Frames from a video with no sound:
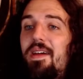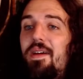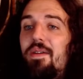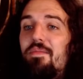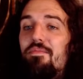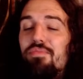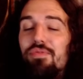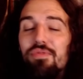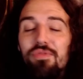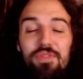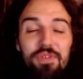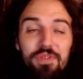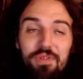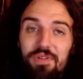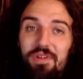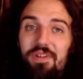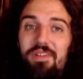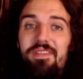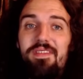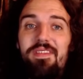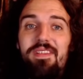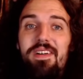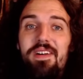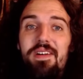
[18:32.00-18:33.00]

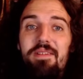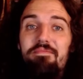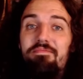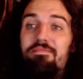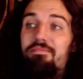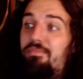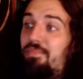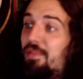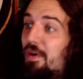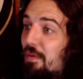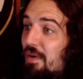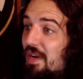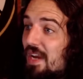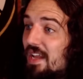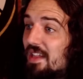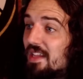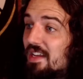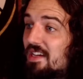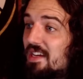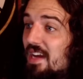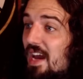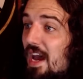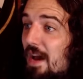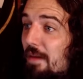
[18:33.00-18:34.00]
Brutal. But we got the
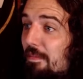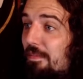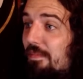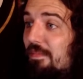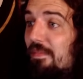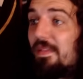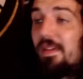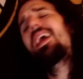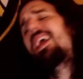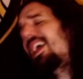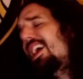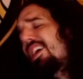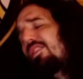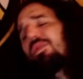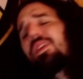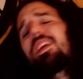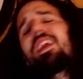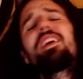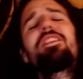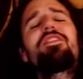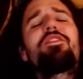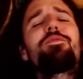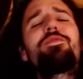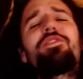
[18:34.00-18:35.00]
dub! And we
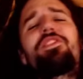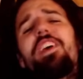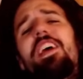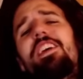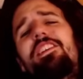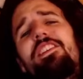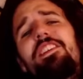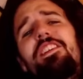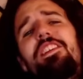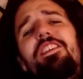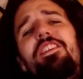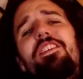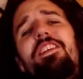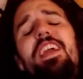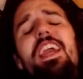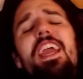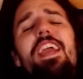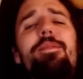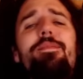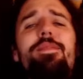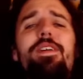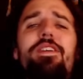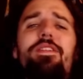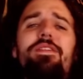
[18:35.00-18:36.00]
got some sexy little
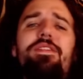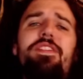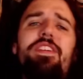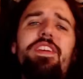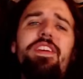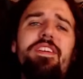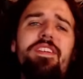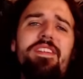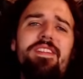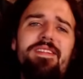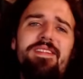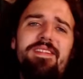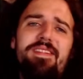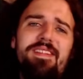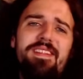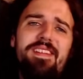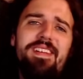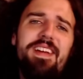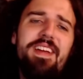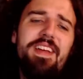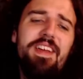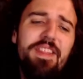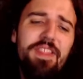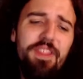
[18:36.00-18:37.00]
game notes here.
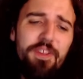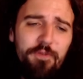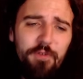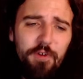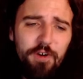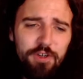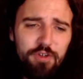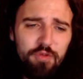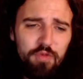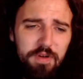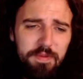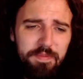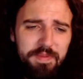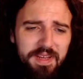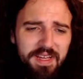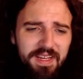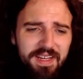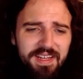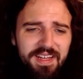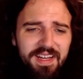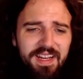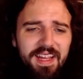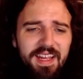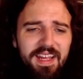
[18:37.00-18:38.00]
The first one
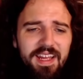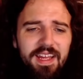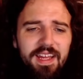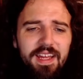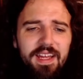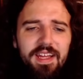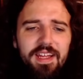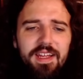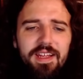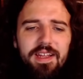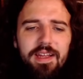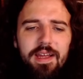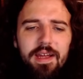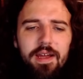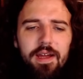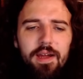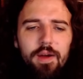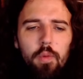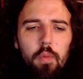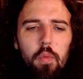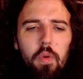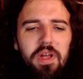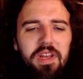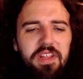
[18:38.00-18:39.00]
being,
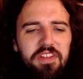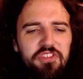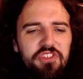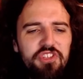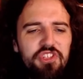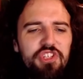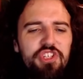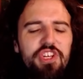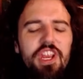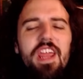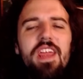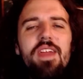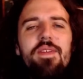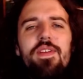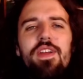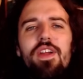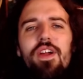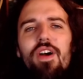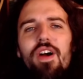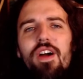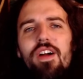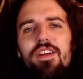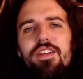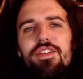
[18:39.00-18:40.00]
what is
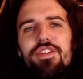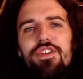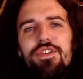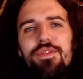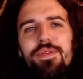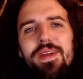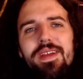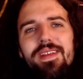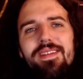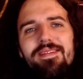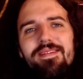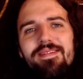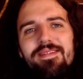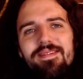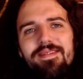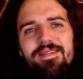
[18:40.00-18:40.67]
JVR doing?